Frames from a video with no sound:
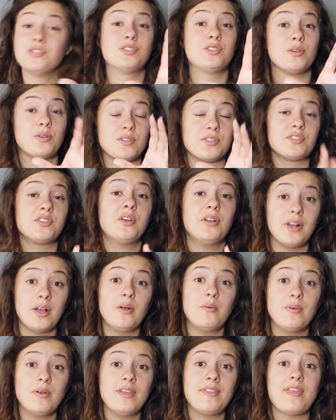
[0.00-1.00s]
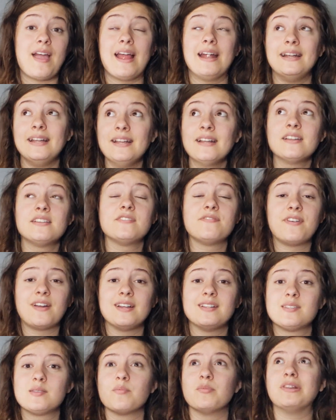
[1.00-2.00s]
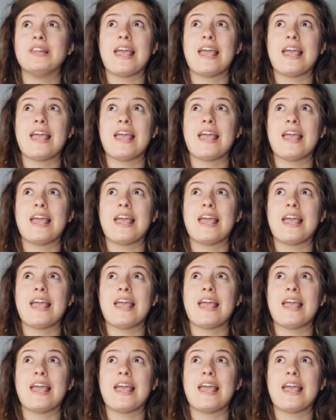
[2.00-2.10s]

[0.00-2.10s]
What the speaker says: So to start out with, I needed to find some